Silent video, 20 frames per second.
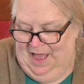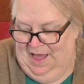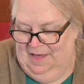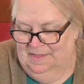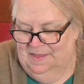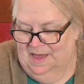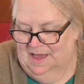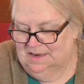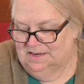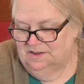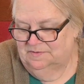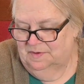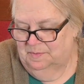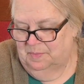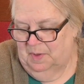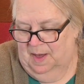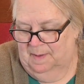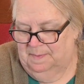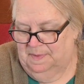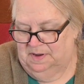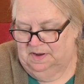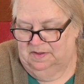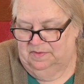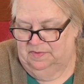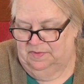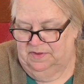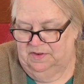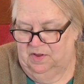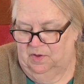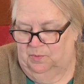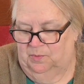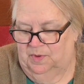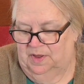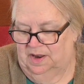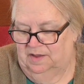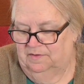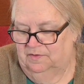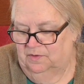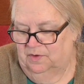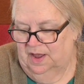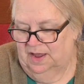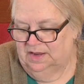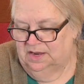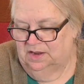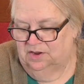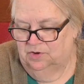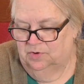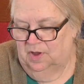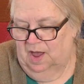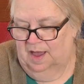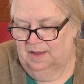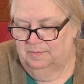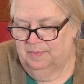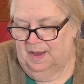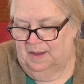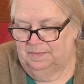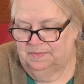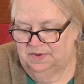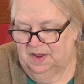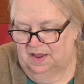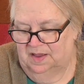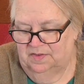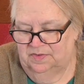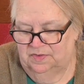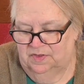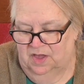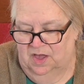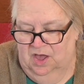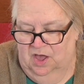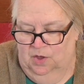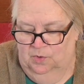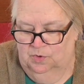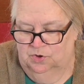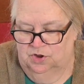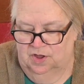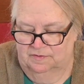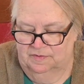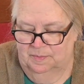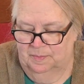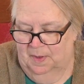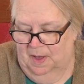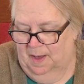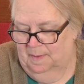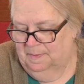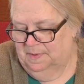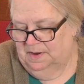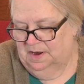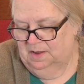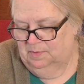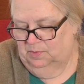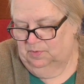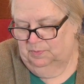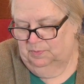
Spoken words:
The idea of a poppet is, you know, whenever I baptize, when you have a poppet, I will